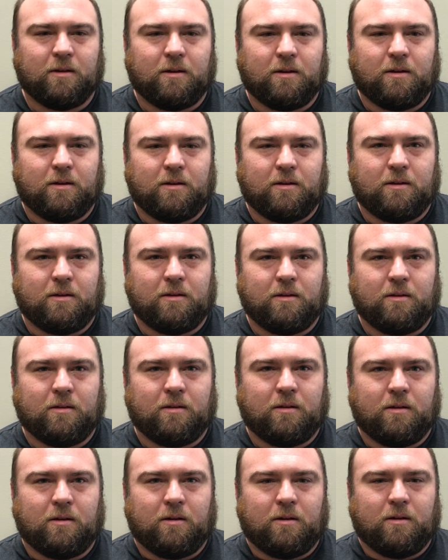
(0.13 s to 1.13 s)
All right, what's your
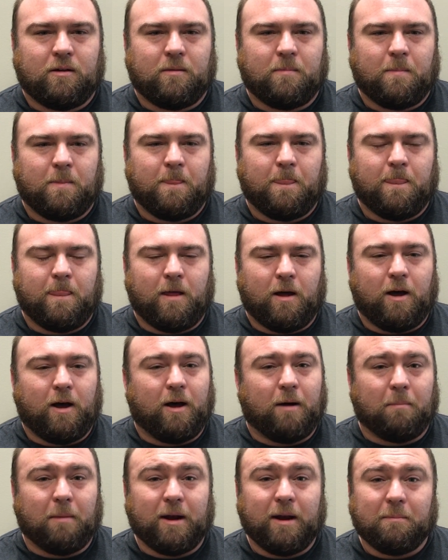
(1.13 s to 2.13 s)
name and where are you from?
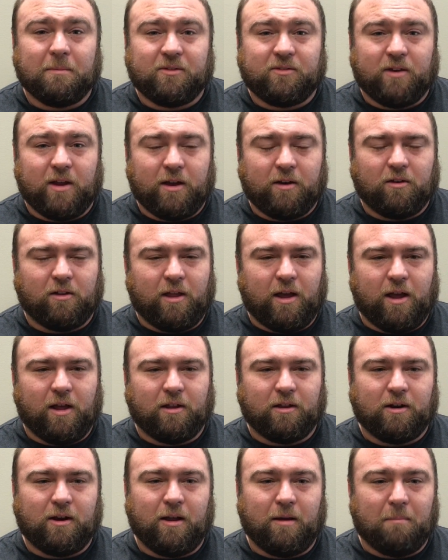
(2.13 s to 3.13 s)
My name is Daniel
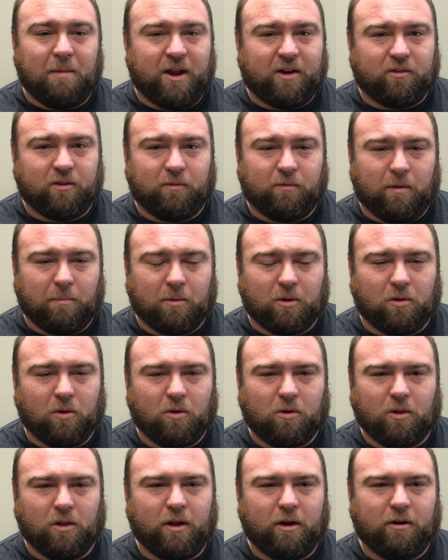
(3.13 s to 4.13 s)
Allen. I'm actually from the
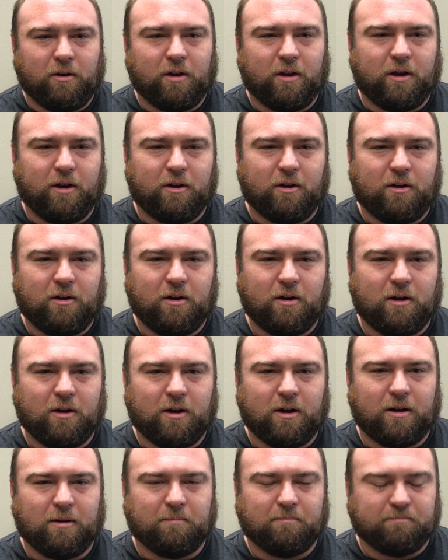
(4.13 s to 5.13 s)
local area here,
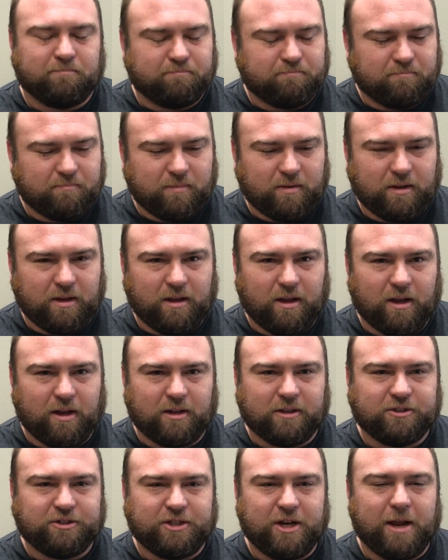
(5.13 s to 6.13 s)

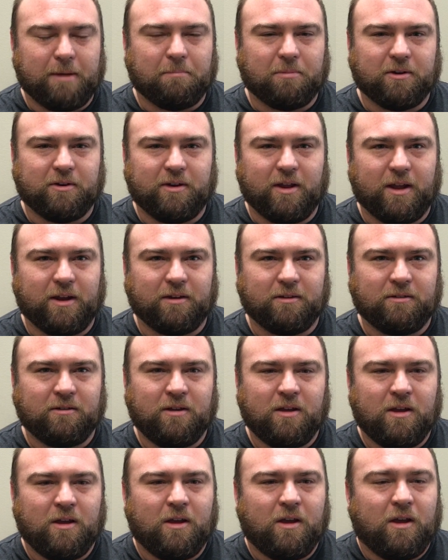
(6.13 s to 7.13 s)
Champlin, Dayton.
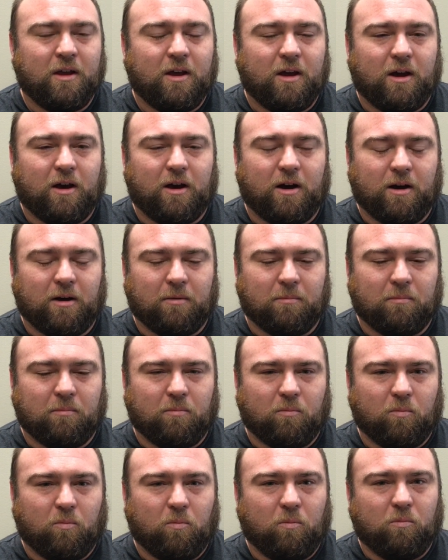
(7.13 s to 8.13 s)

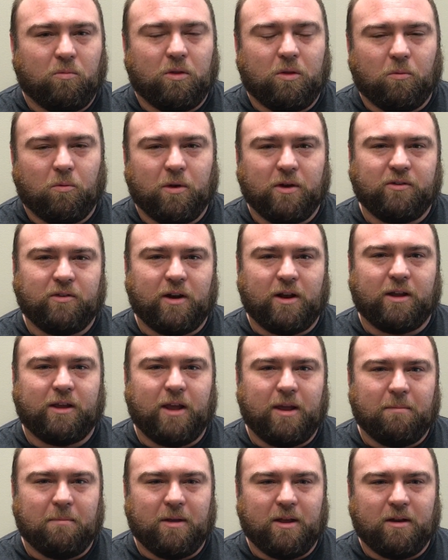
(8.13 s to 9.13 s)
The reason I
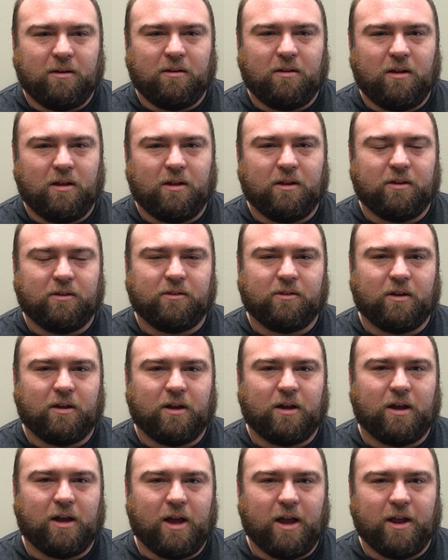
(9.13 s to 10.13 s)
came in is
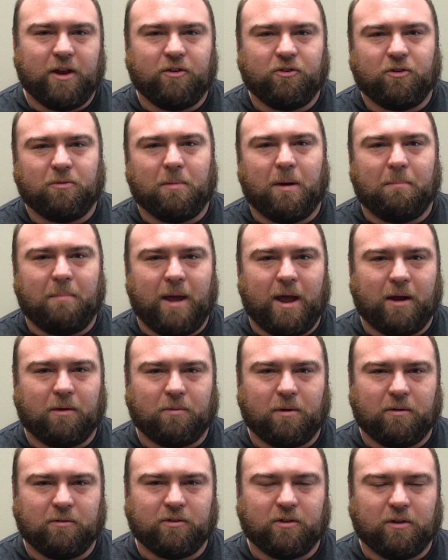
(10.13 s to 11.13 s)
I injured my back
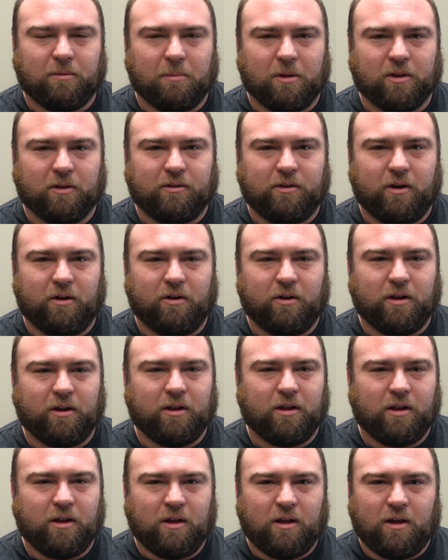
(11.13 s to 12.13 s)
when I was in the military,
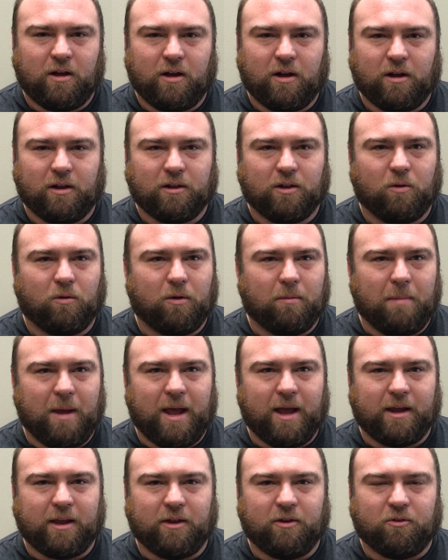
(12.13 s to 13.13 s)
lower
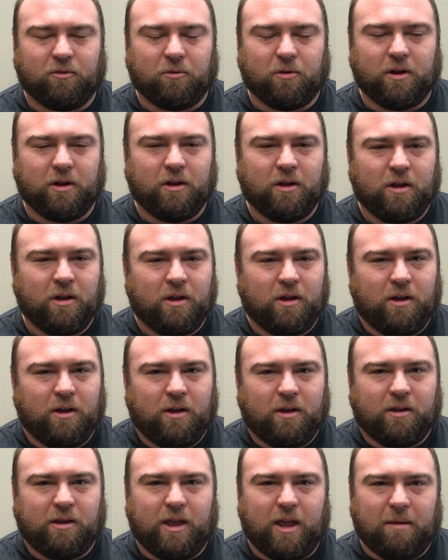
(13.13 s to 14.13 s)
back injury.
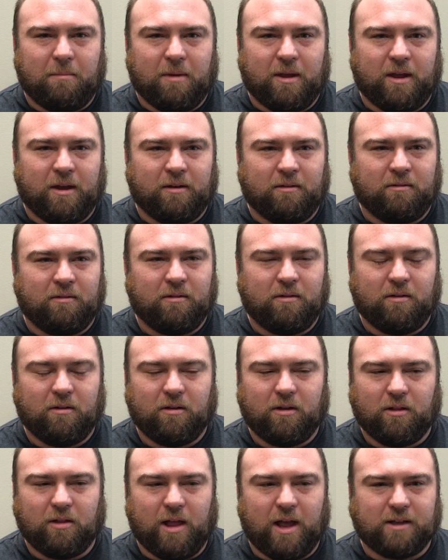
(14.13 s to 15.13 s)
Came in
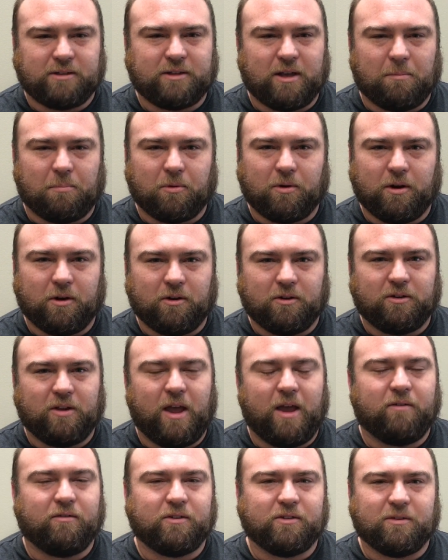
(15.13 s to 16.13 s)
the last couple years
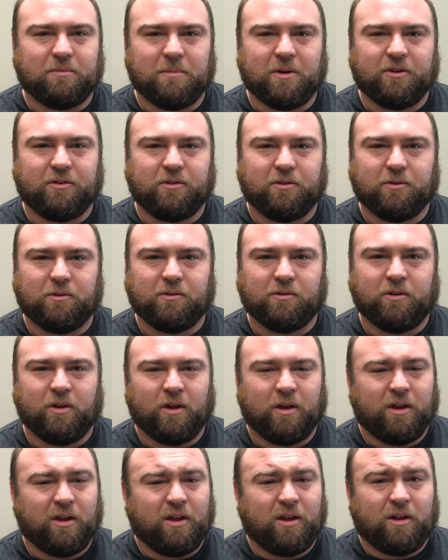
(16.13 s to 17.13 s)
having some issues.
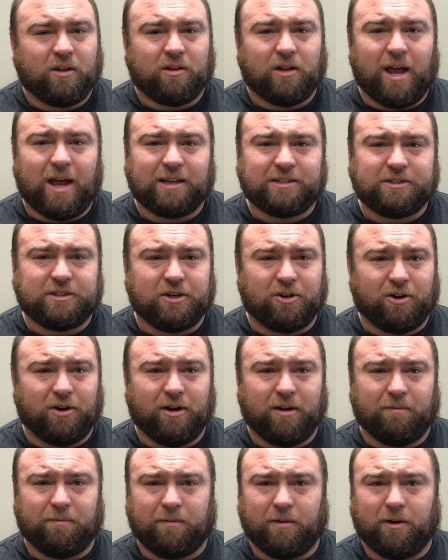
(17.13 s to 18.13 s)
Last year
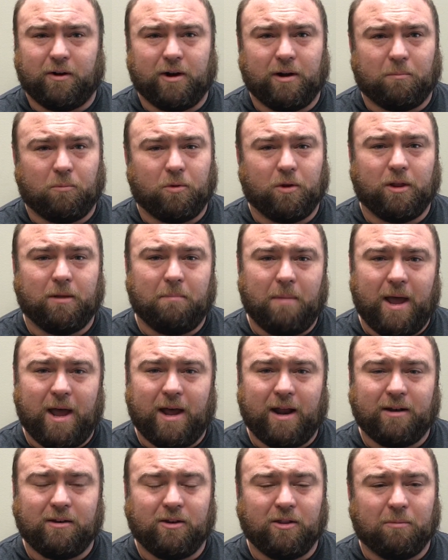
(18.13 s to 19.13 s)
it flared up really
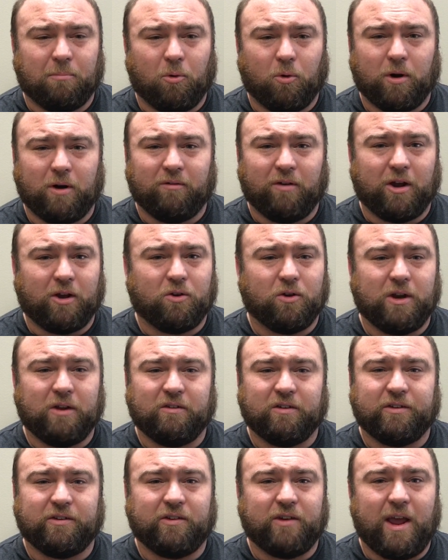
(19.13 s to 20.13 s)
bad to the point of I couldn't even
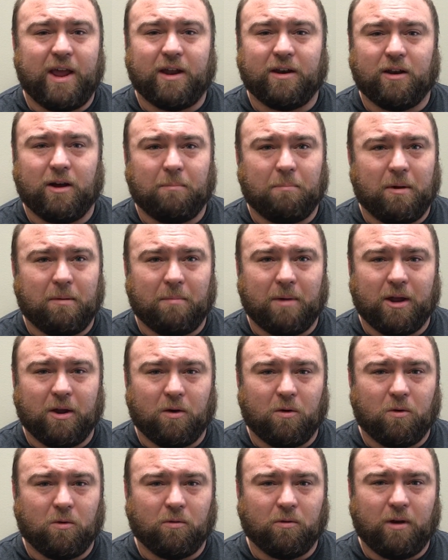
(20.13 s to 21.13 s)
stand up on my
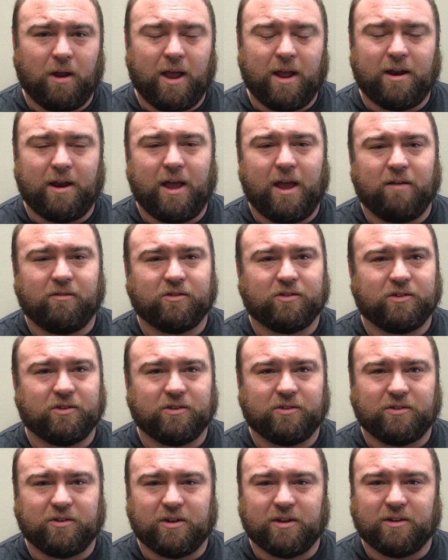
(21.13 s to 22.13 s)
own, had to have
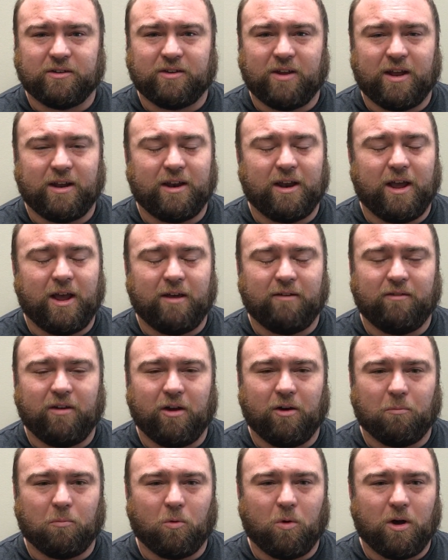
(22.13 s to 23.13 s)
assistance, had to have
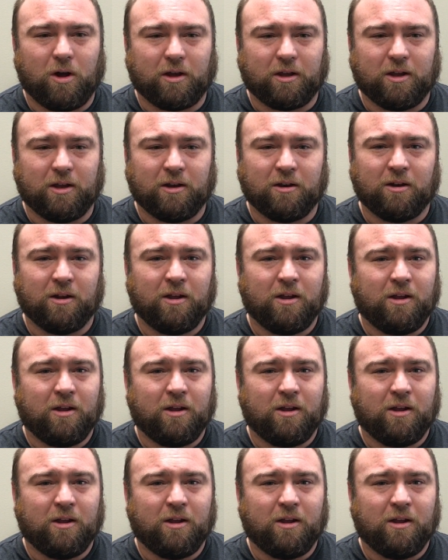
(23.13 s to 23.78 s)
help walking.